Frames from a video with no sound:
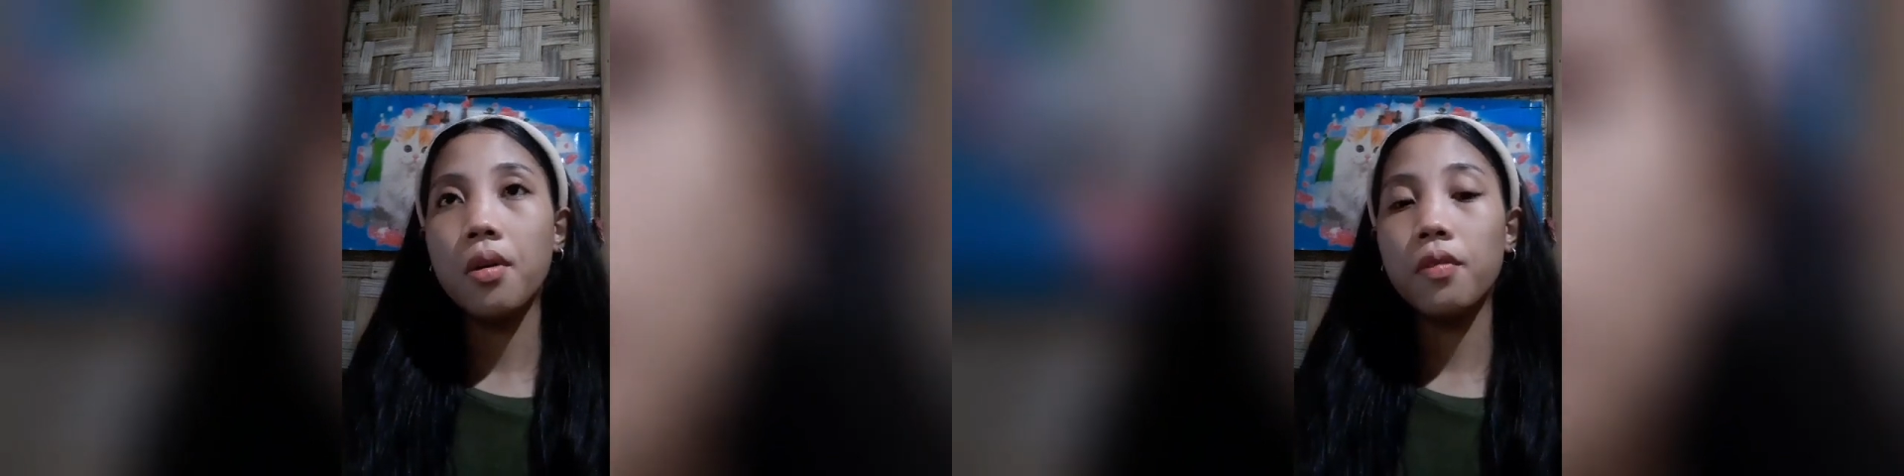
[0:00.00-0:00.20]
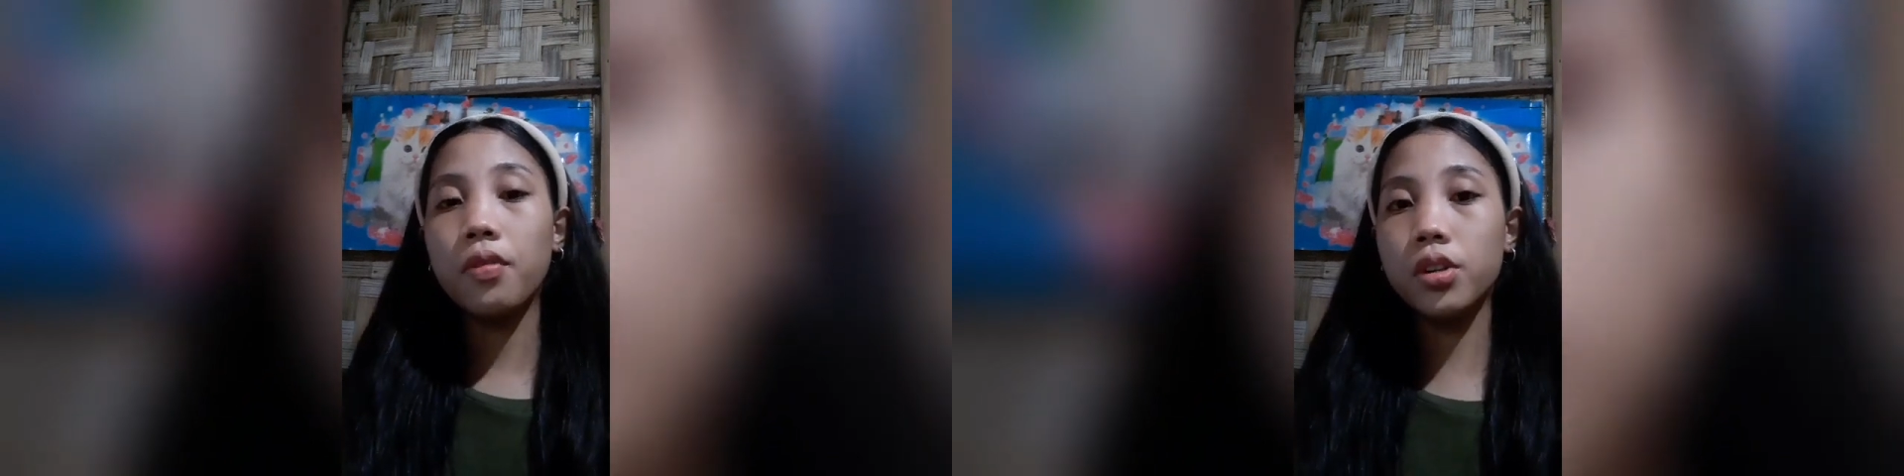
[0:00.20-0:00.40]

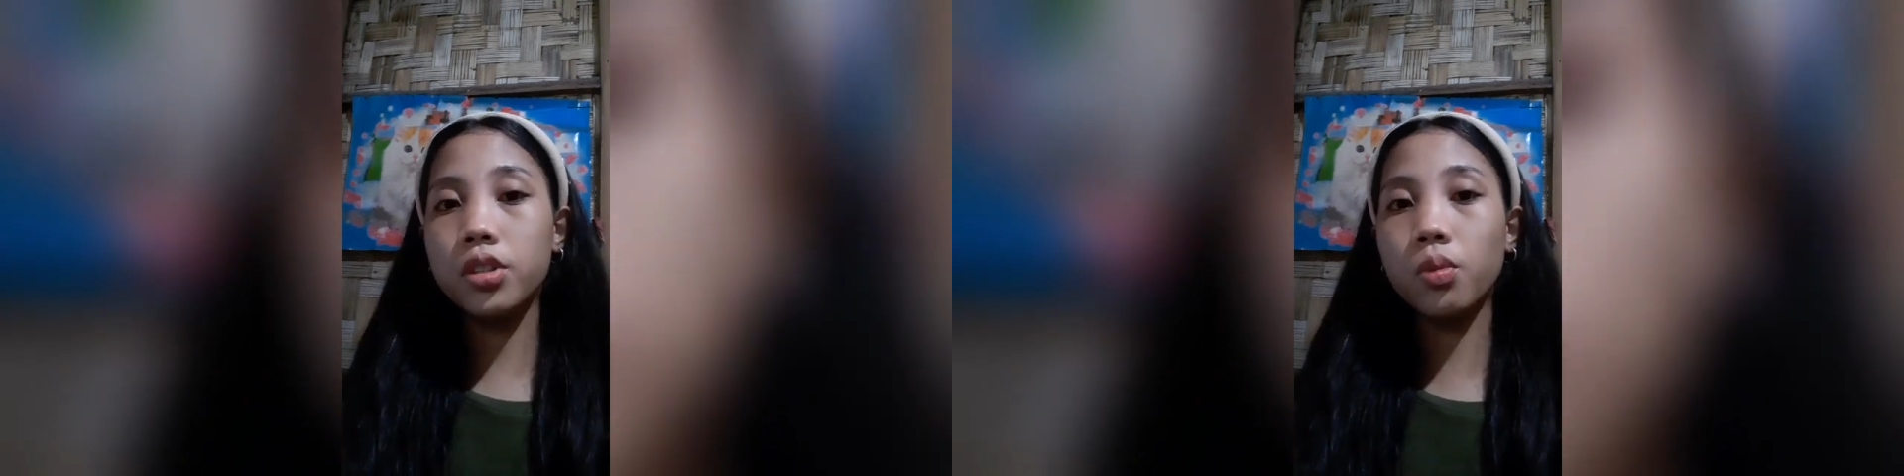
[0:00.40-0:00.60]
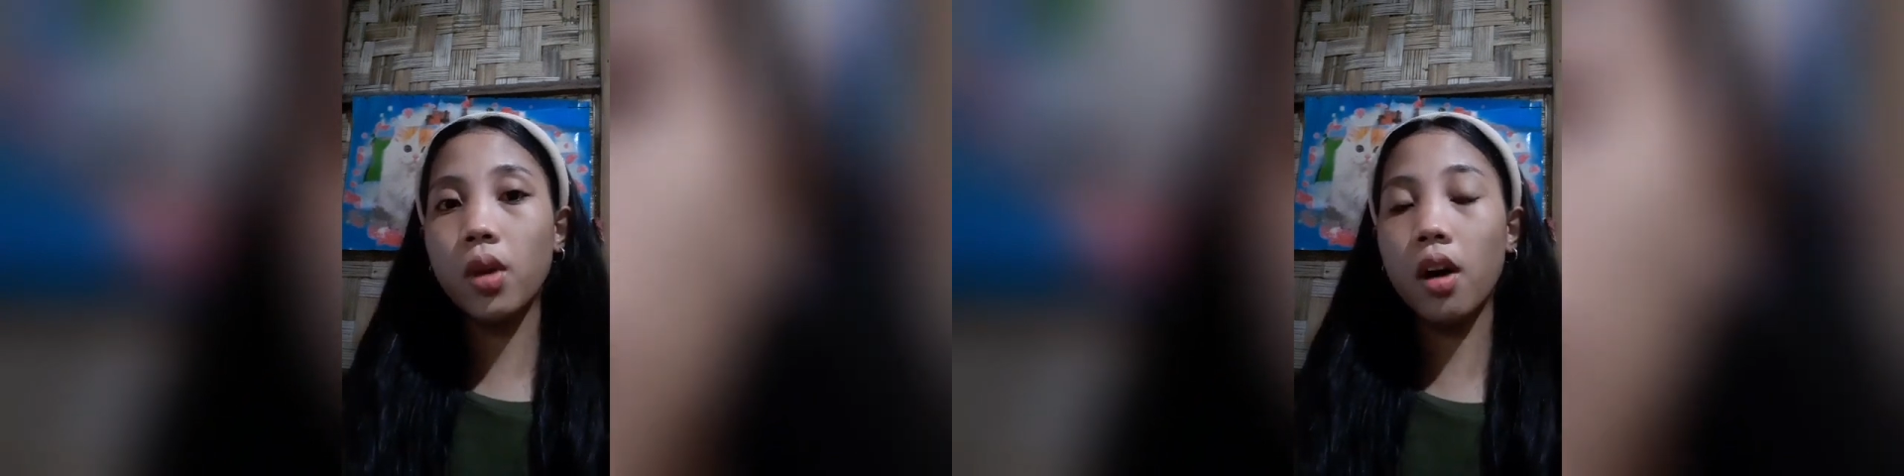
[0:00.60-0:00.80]

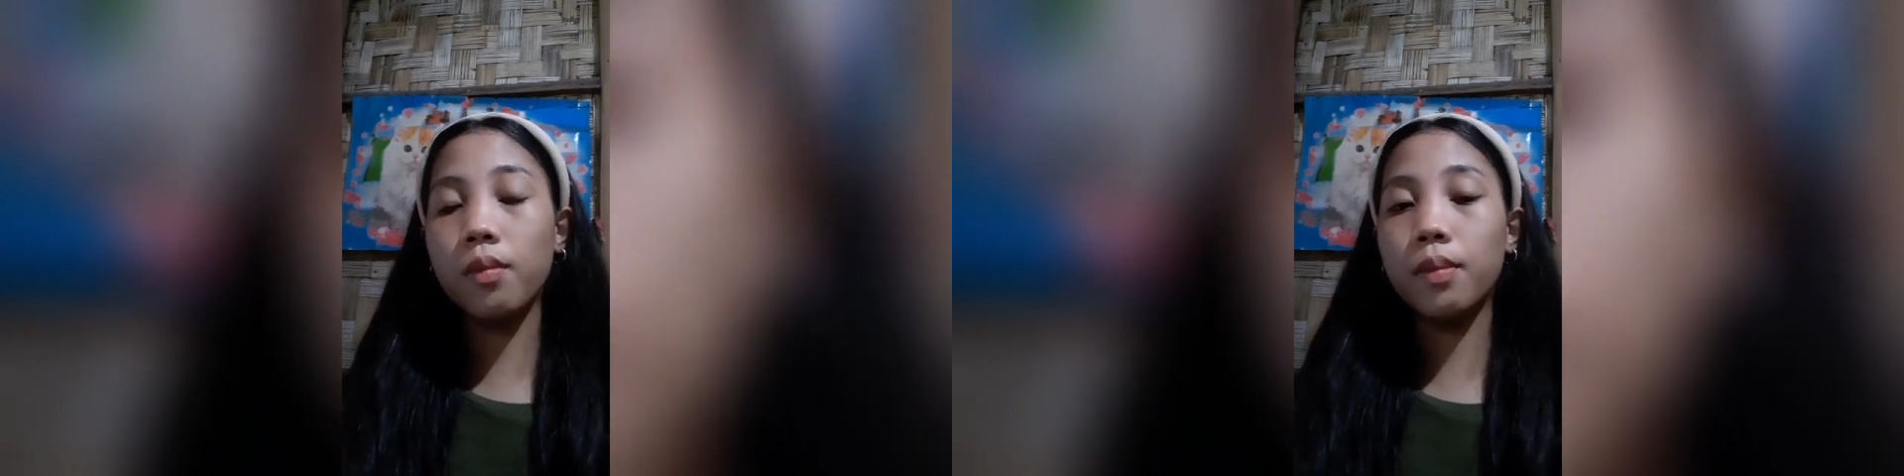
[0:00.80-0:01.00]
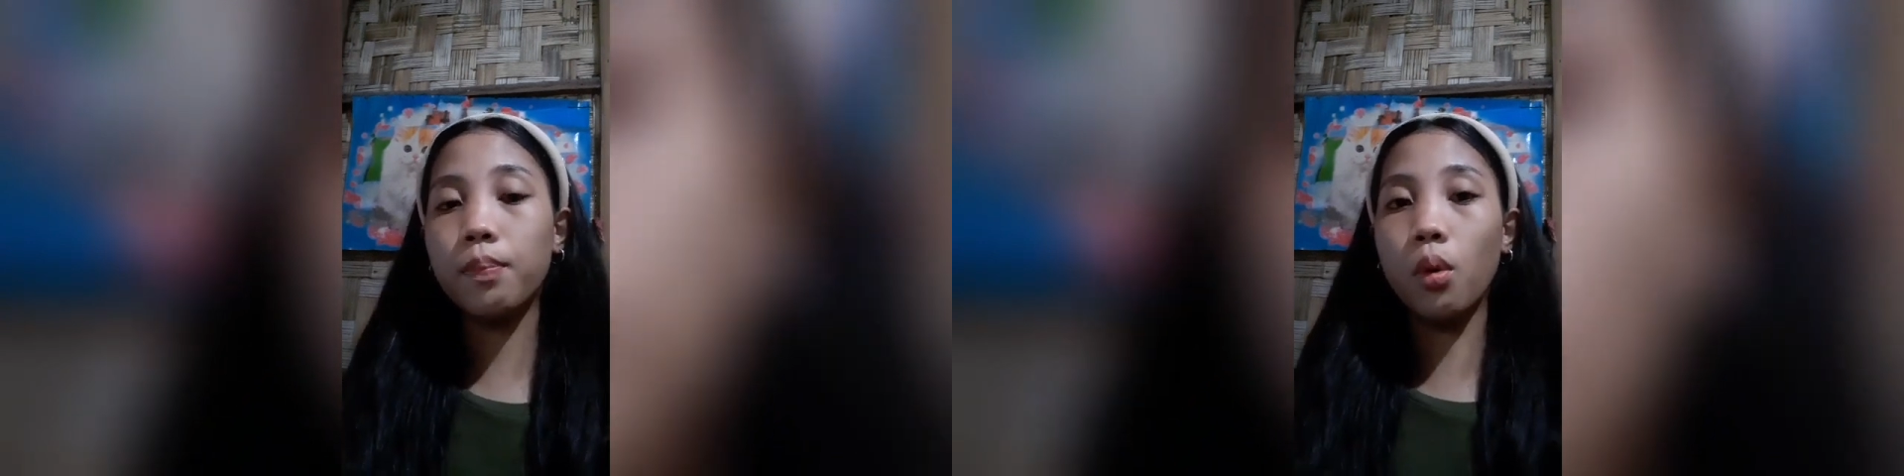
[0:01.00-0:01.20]
first, we
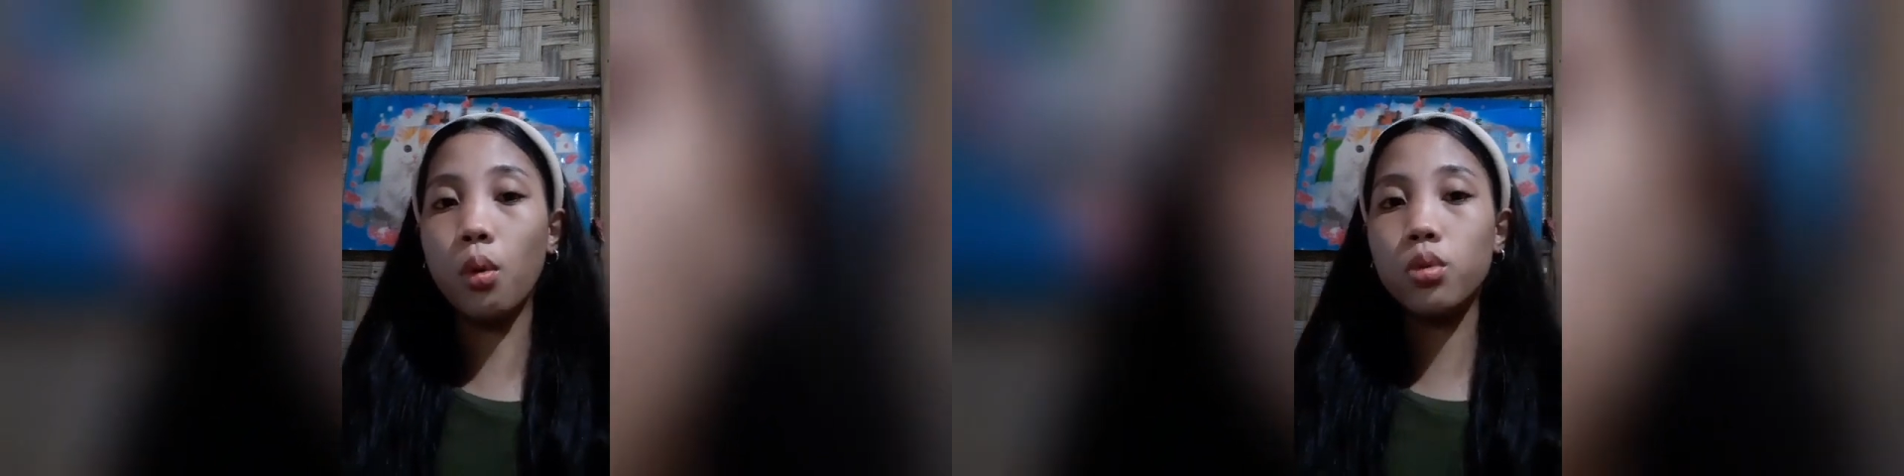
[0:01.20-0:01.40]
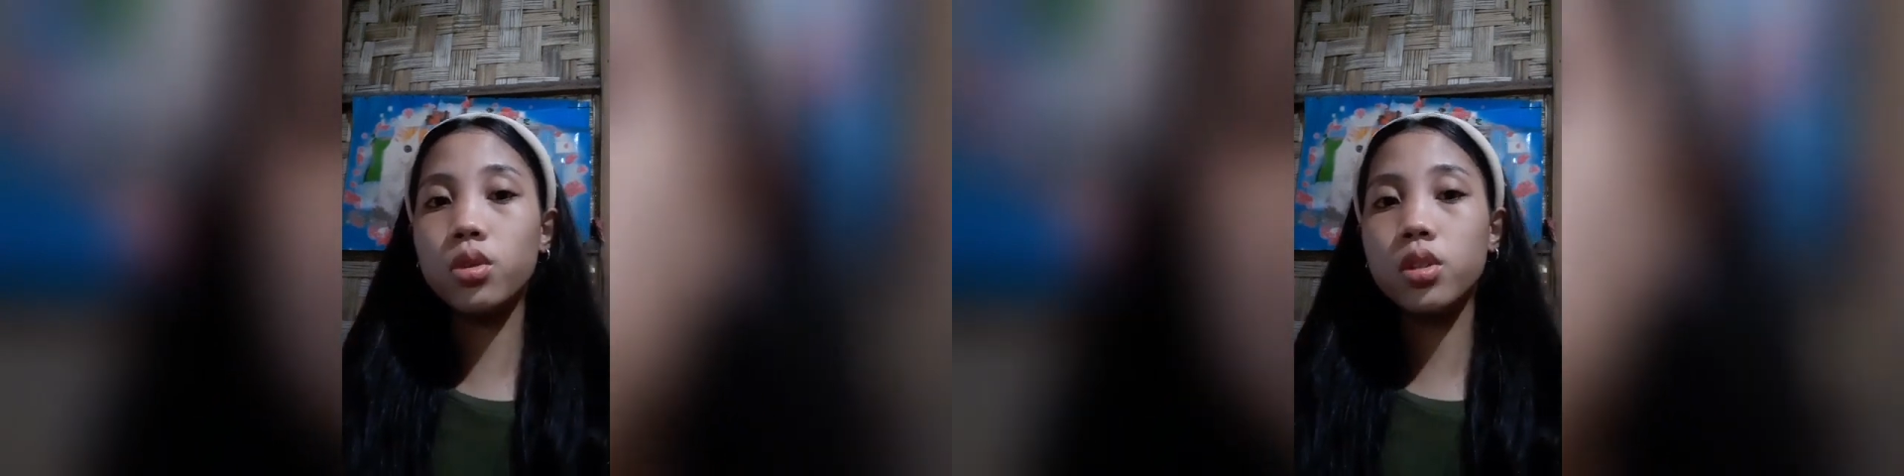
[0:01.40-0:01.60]
have the
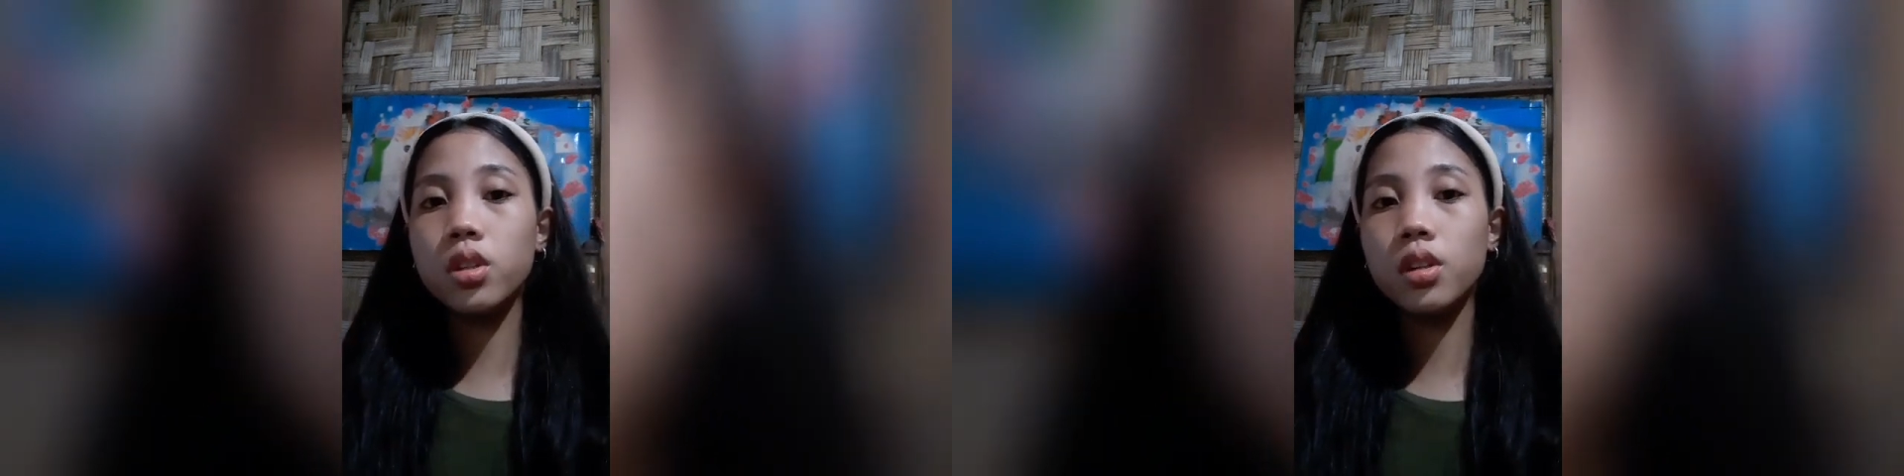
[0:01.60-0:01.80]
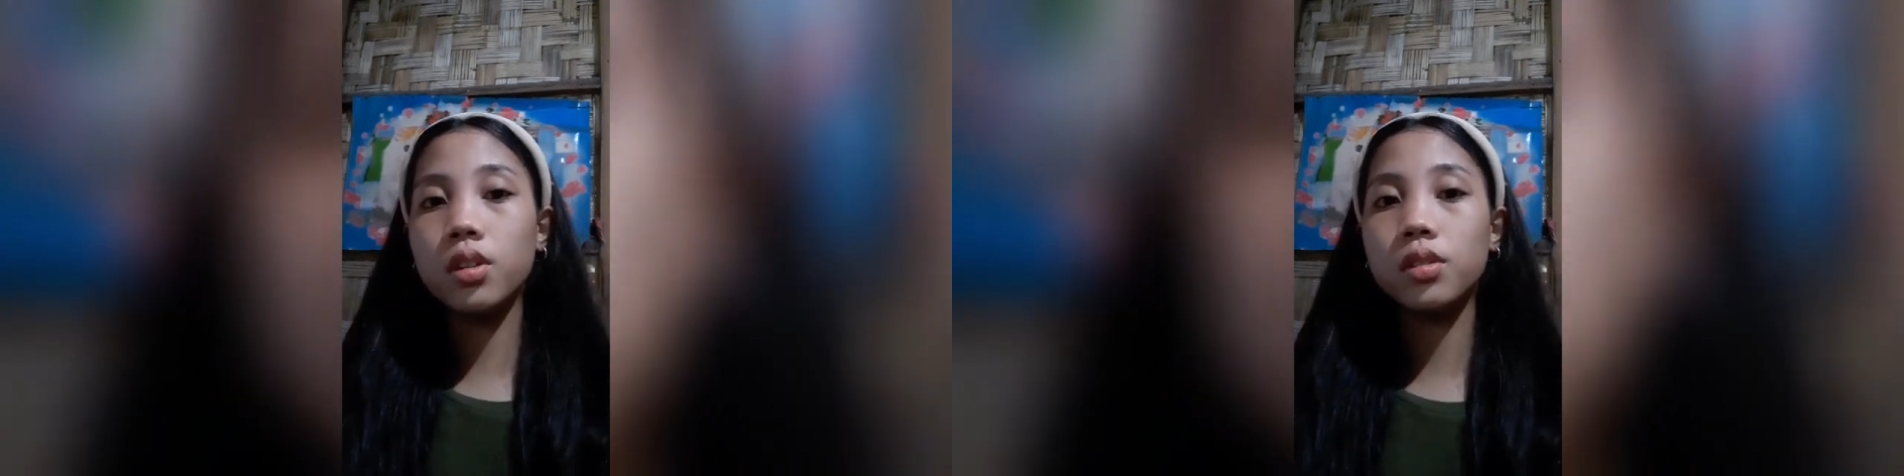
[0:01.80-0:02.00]
pose.